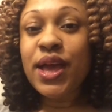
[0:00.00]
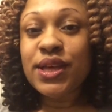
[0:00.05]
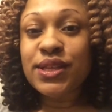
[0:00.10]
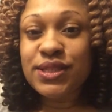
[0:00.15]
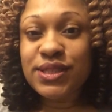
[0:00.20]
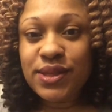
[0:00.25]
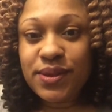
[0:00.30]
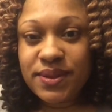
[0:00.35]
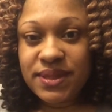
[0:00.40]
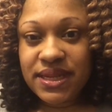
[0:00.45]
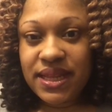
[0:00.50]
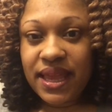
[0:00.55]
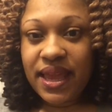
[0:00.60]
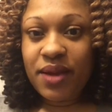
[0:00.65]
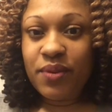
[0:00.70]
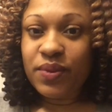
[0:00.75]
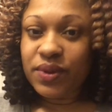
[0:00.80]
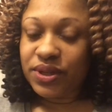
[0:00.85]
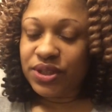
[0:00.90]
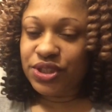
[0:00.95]
So today
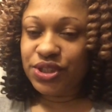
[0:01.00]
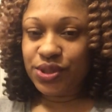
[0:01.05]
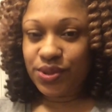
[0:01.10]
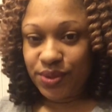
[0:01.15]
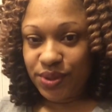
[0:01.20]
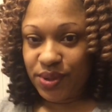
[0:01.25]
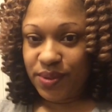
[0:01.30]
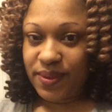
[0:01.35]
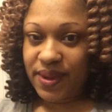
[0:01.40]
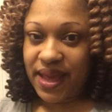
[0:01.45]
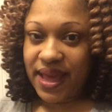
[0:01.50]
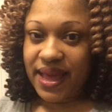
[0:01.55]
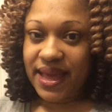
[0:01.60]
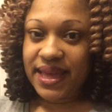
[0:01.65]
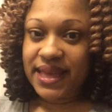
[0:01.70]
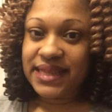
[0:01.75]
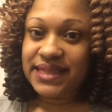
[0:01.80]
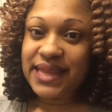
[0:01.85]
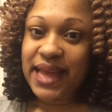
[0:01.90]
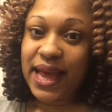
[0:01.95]
I want to show you
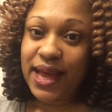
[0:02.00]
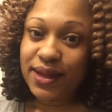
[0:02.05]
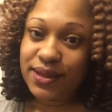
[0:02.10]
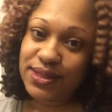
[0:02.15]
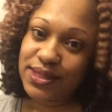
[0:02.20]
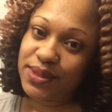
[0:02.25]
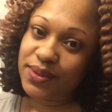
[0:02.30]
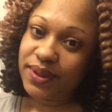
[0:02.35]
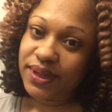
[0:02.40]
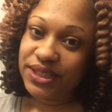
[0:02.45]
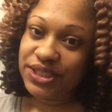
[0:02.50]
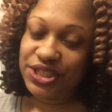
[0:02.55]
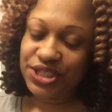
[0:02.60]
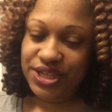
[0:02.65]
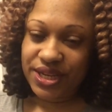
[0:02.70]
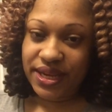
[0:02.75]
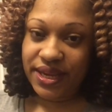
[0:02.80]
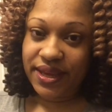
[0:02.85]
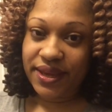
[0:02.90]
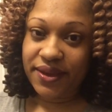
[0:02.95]
guys how to
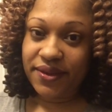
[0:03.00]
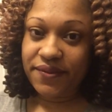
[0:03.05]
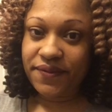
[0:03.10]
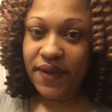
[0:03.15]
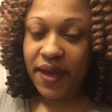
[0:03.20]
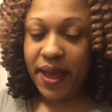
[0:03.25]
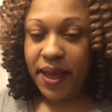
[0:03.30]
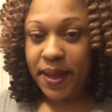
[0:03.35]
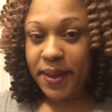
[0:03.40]
achieve